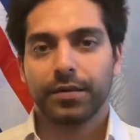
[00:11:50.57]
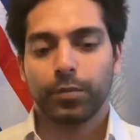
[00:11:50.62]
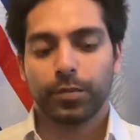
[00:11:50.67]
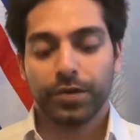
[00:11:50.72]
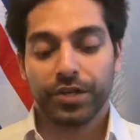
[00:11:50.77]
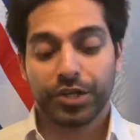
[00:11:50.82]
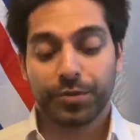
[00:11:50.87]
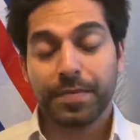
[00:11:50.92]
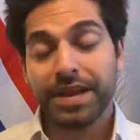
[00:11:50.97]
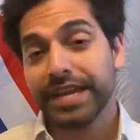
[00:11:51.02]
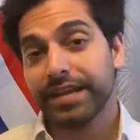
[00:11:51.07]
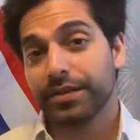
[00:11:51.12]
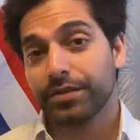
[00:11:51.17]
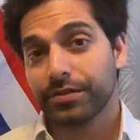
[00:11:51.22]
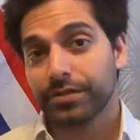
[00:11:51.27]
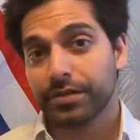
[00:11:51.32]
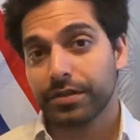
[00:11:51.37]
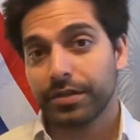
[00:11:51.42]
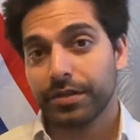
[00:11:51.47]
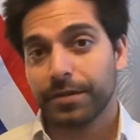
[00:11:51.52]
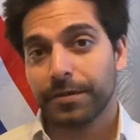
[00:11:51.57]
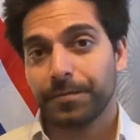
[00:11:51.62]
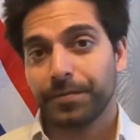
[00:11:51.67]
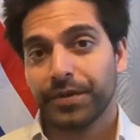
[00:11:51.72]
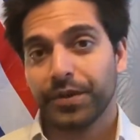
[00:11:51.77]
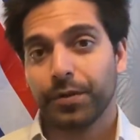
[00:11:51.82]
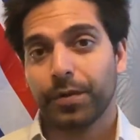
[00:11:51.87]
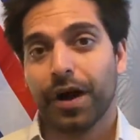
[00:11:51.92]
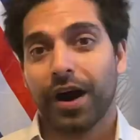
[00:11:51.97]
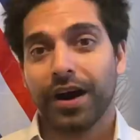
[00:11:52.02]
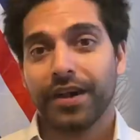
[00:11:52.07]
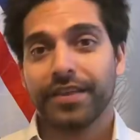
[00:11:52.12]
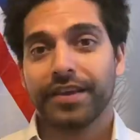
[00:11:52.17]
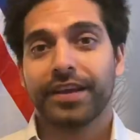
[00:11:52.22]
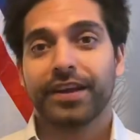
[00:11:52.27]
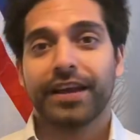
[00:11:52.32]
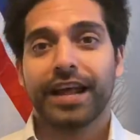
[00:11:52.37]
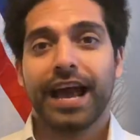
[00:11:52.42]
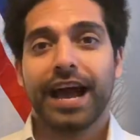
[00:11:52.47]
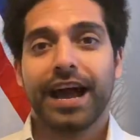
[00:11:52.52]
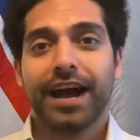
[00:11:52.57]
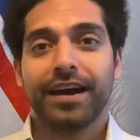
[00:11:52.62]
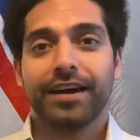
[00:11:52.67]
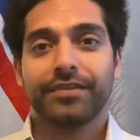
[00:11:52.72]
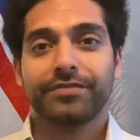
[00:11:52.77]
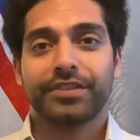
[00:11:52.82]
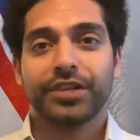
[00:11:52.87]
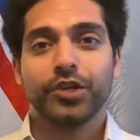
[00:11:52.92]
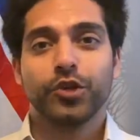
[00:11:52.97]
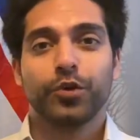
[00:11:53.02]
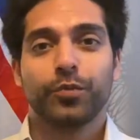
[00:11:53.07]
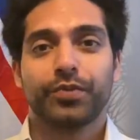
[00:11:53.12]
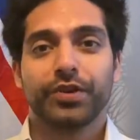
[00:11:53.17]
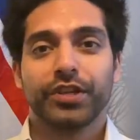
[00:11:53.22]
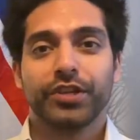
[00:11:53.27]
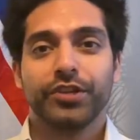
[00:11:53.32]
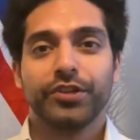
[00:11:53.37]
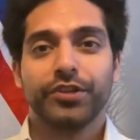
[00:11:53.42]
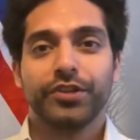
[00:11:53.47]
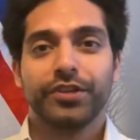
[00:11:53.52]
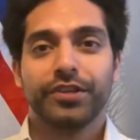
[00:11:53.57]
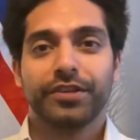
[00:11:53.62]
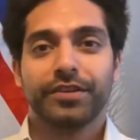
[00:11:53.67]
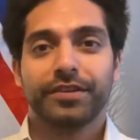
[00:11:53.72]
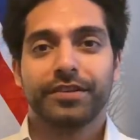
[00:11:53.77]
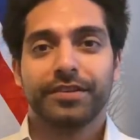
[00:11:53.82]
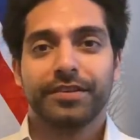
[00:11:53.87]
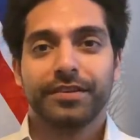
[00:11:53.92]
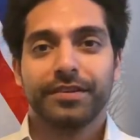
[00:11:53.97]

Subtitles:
which means you're either going to have the European Union